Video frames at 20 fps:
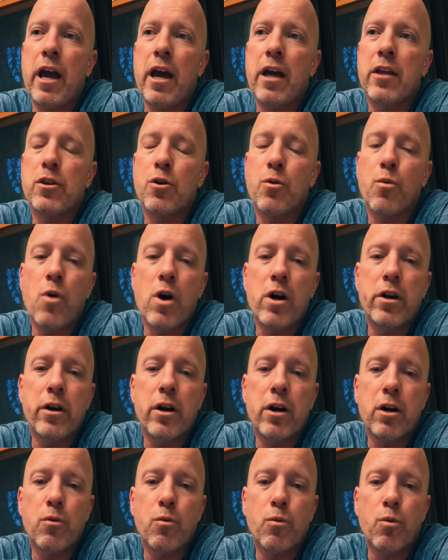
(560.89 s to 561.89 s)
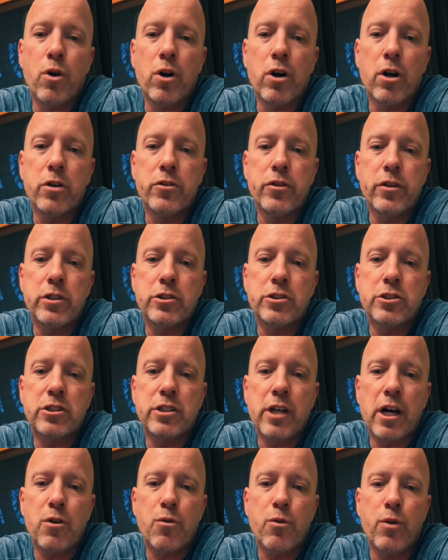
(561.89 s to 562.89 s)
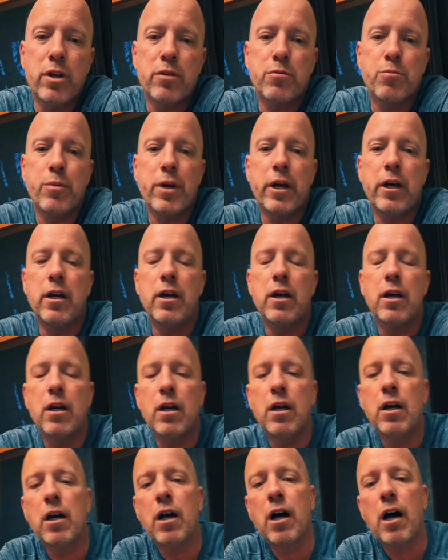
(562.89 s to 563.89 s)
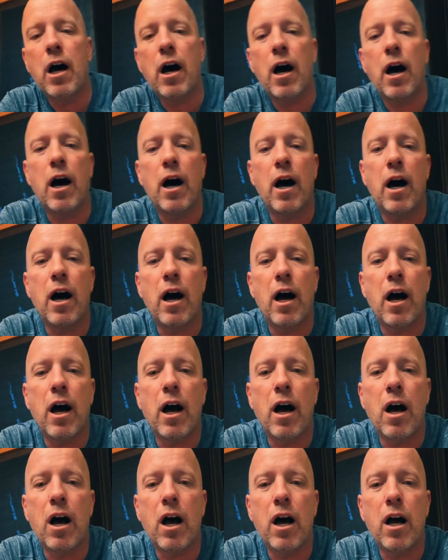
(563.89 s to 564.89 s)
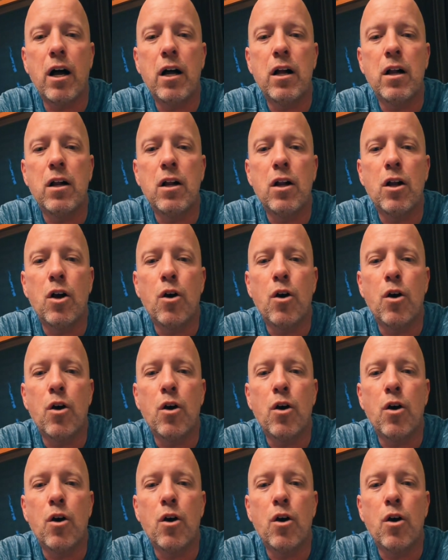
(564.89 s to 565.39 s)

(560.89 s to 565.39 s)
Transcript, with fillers: And the one word that stuck with me uh,